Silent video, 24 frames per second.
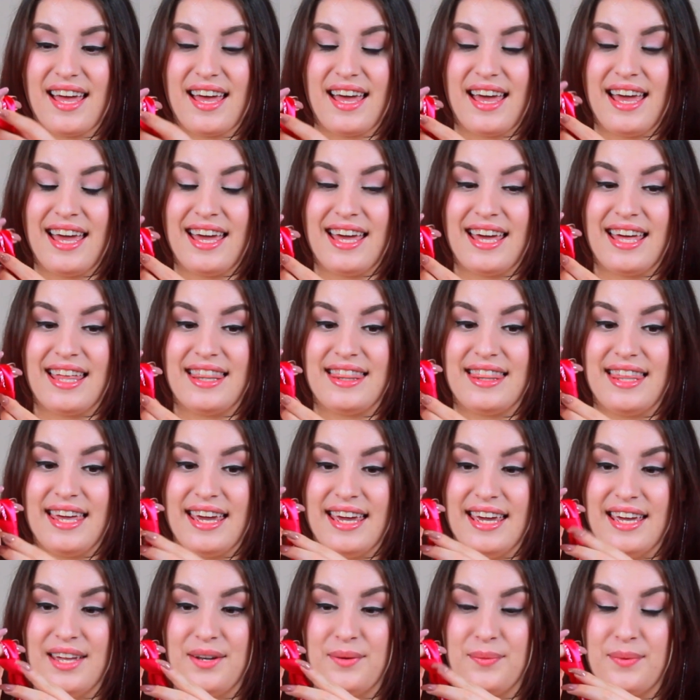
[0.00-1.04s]
And
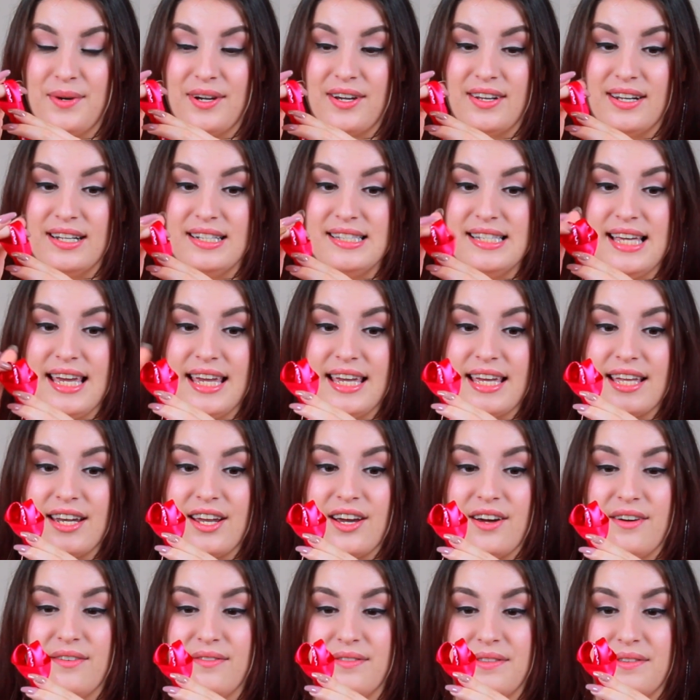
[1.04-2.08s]
then we're gonna take
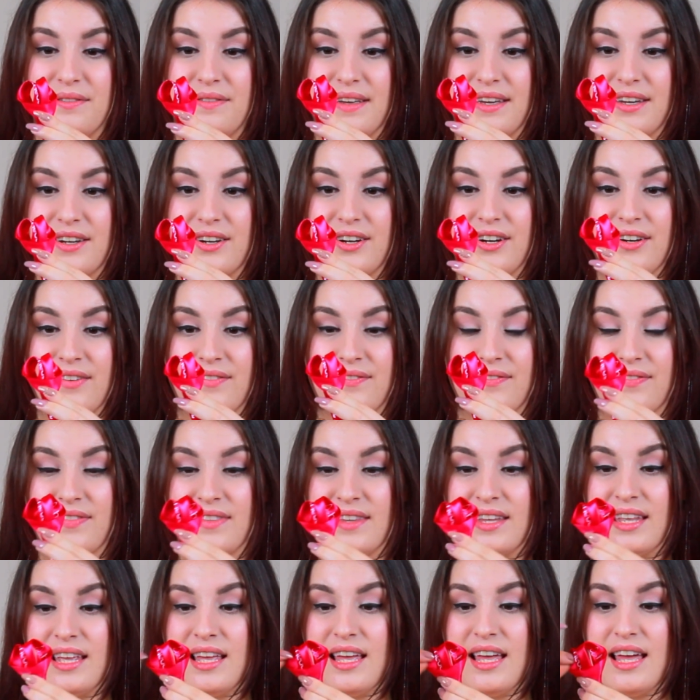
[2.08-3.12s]
it off the finger
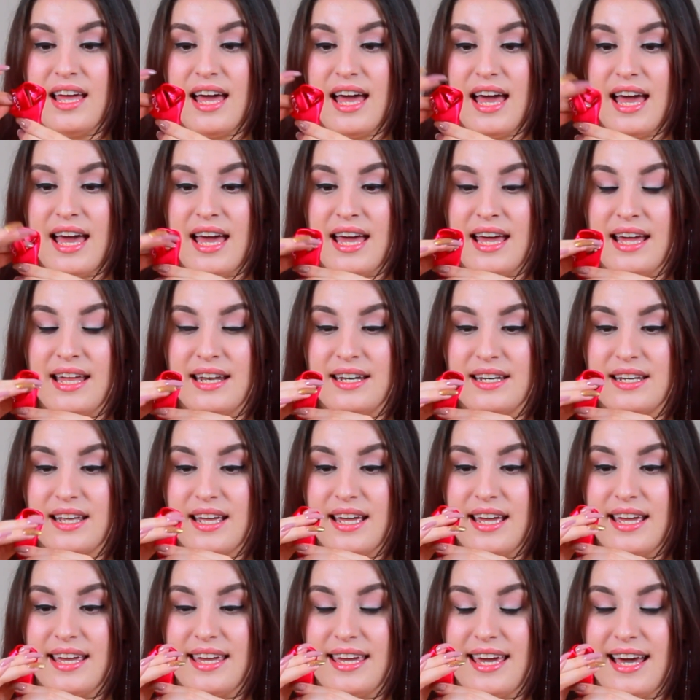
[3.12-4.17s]
and
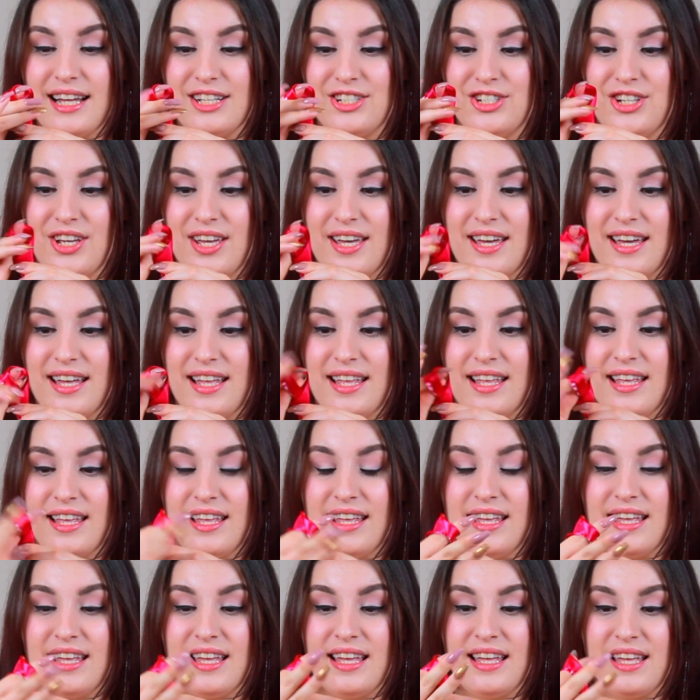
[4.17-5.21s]
catch it
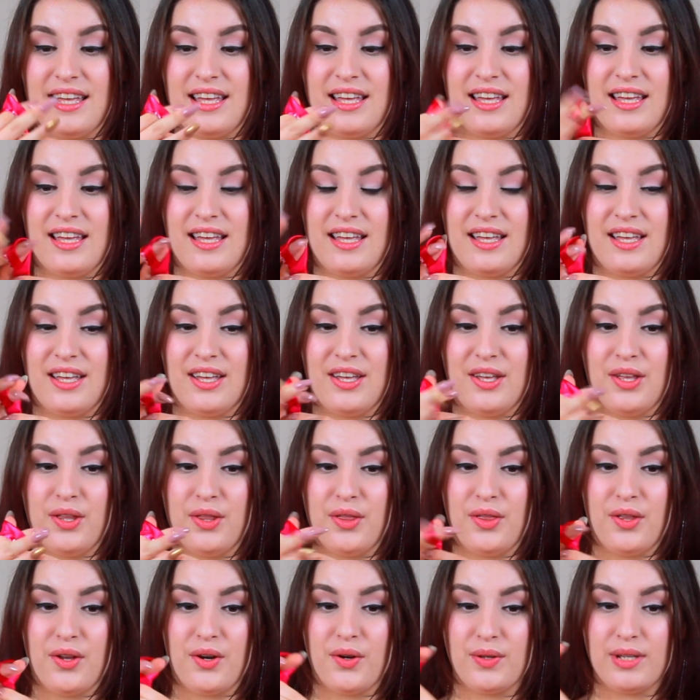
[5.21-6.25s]

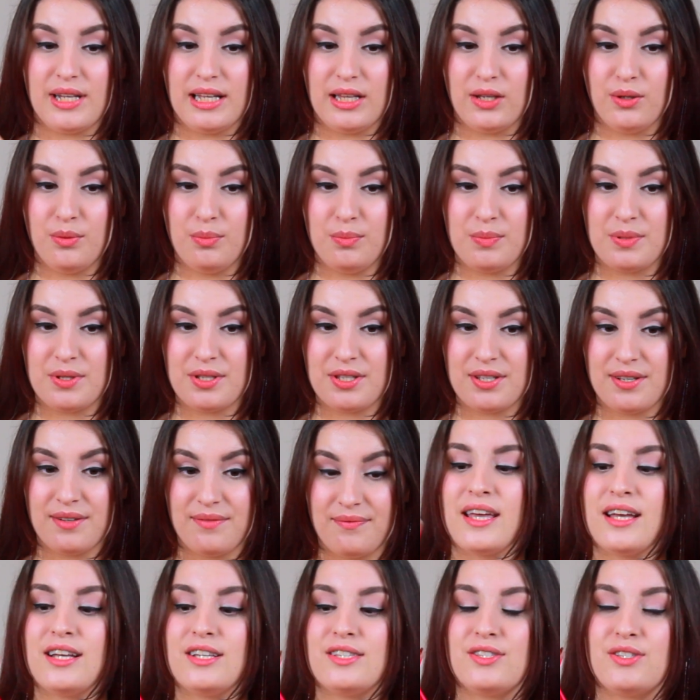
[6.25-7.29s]
through the loops.
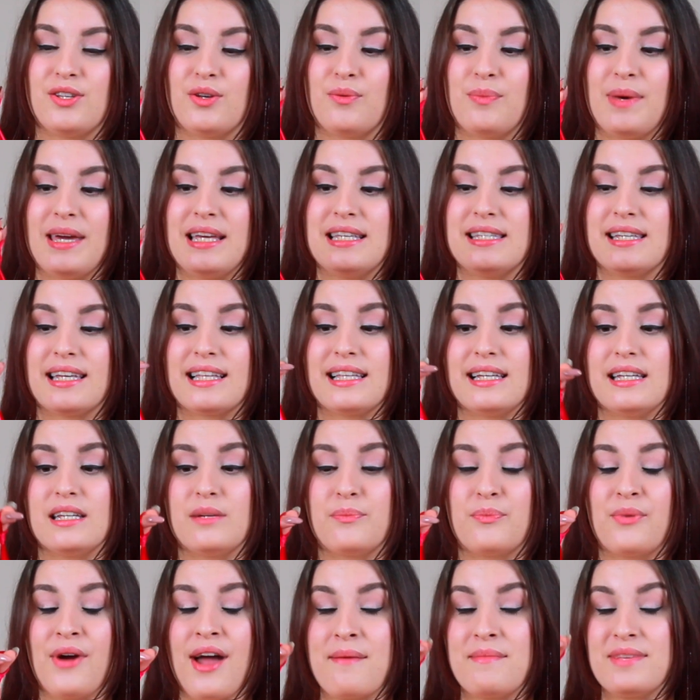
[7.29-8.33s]
So basically the
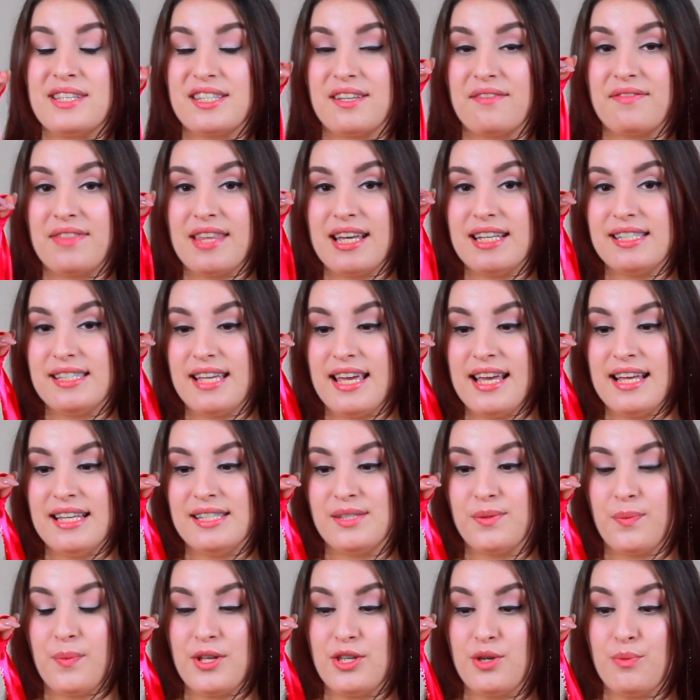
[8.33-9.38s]
premise of this
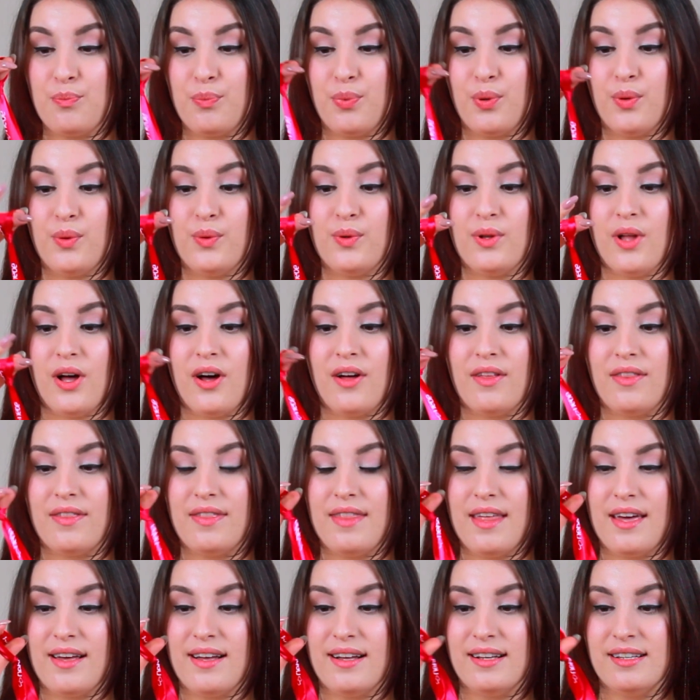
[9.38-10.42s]
is when you pull on
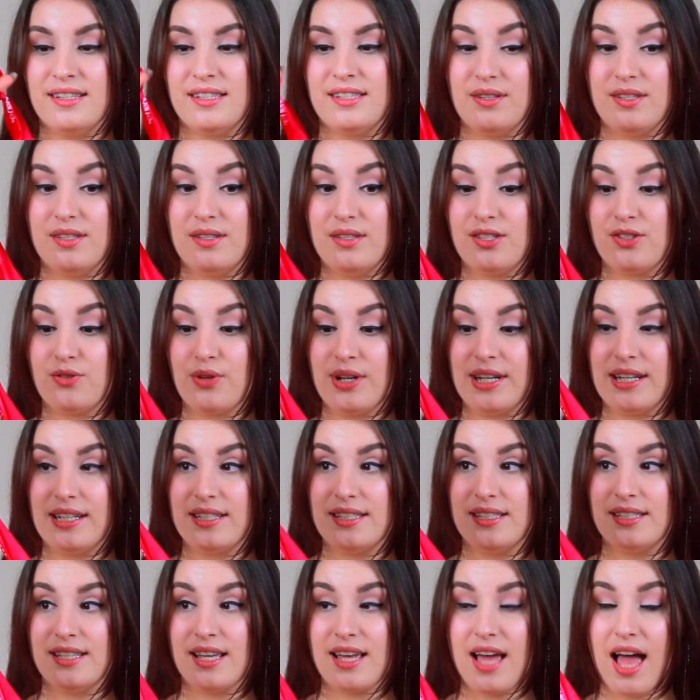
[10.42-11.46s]
the
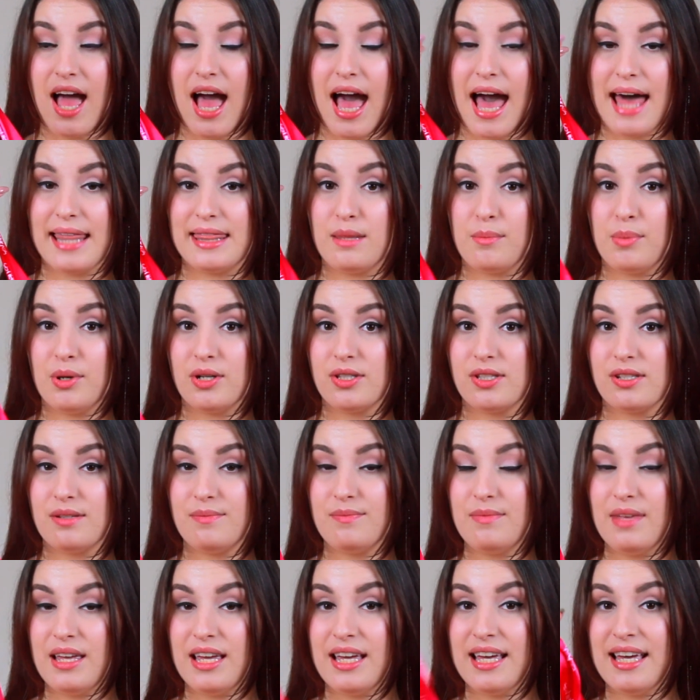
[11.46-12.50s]
strings at the
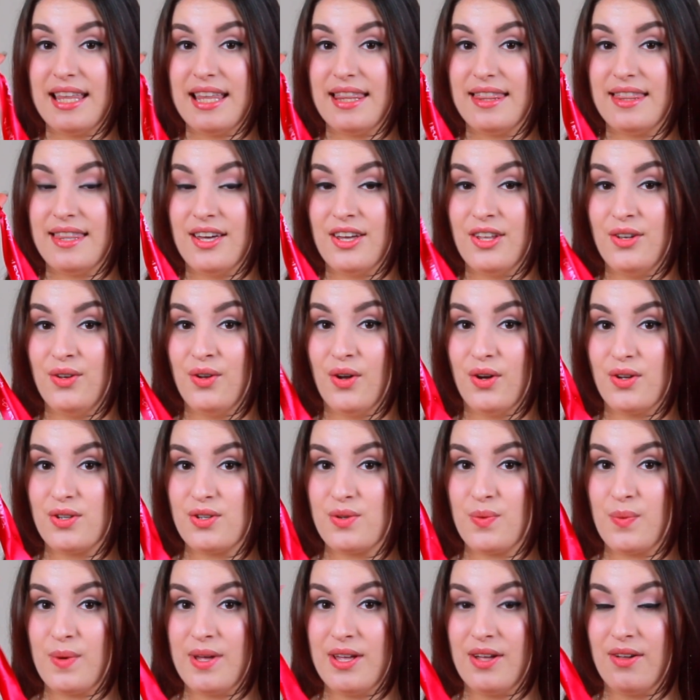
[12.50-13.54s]
bottom, the
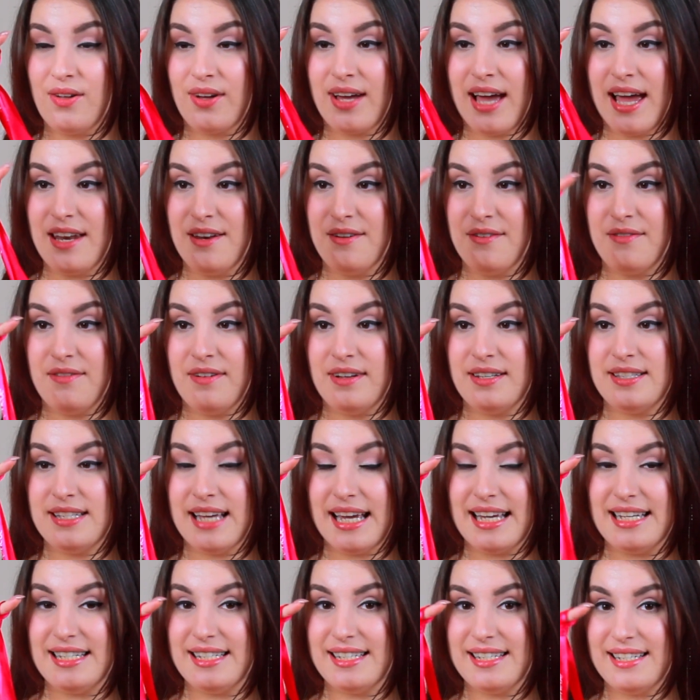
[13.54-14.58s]
knot will kind of
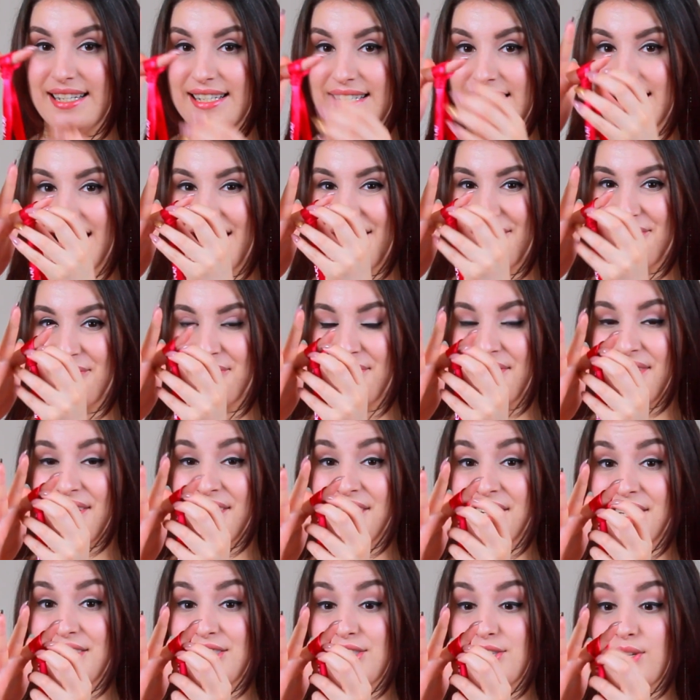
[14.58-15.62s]
tighten itself.
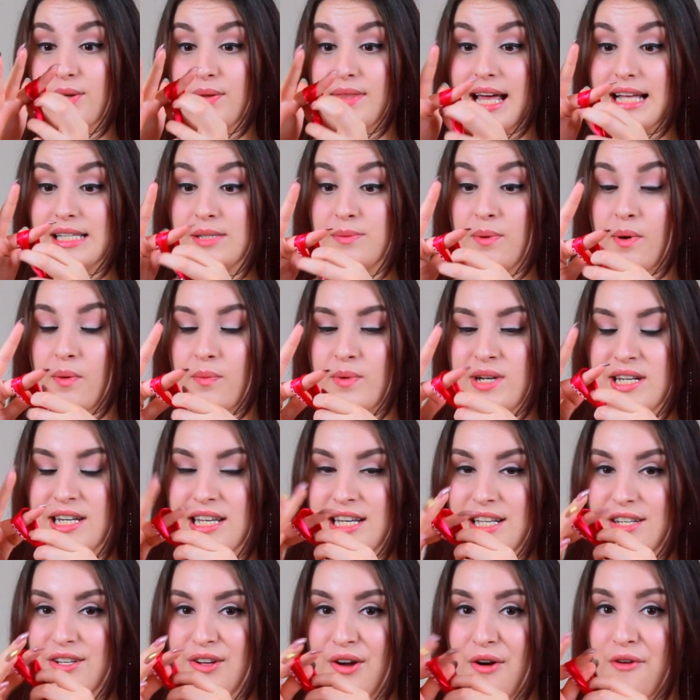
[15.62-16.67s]
So that's what we
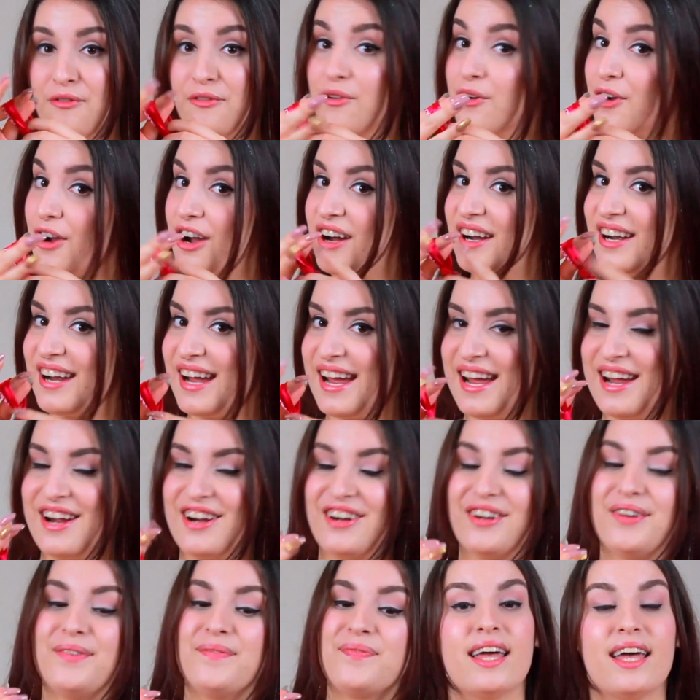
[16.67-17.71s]
need for our
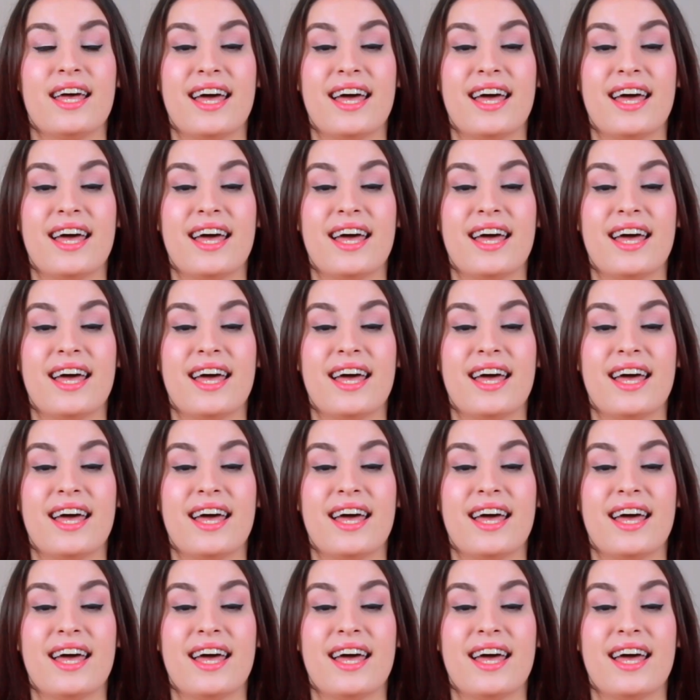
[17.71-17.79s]
hair.